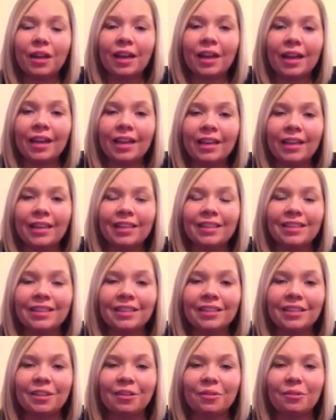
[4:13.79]
ate.
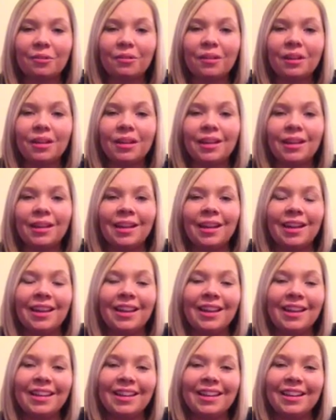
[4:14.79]

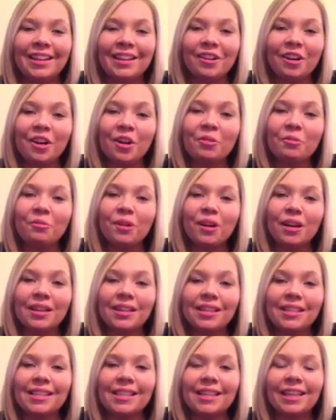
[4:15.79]
Here I
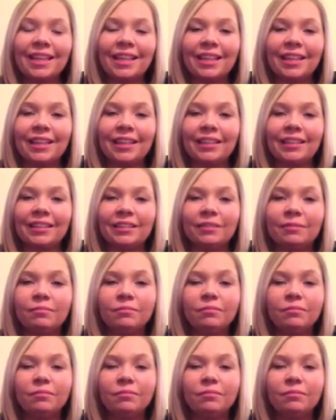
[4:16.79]
was eating